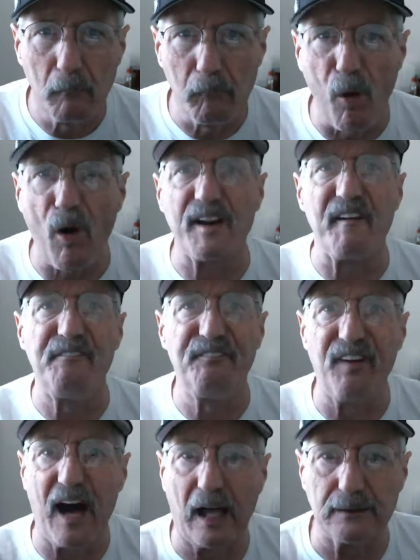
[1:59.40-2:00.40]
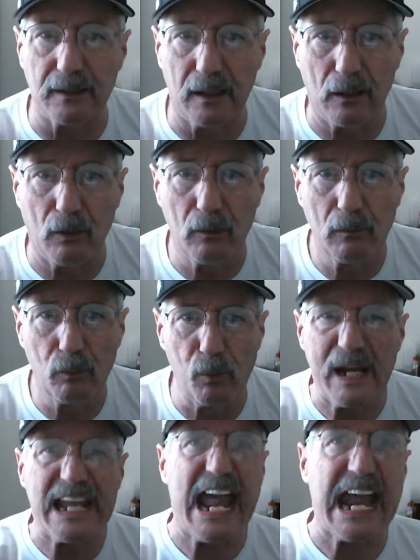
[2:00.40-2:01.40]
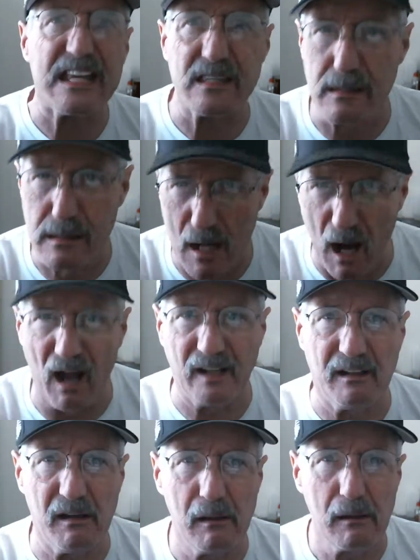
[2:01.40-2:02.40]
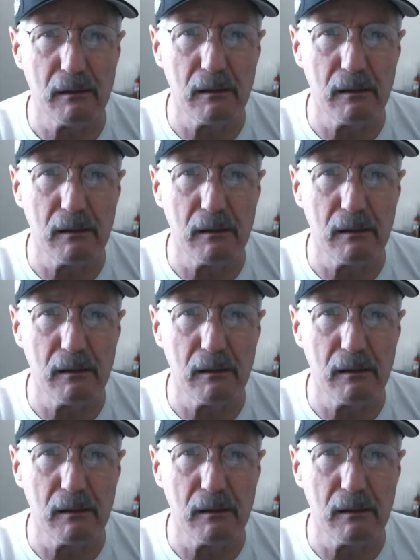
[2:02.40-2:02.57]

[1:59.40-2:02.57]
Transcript: More to follow. We ain't done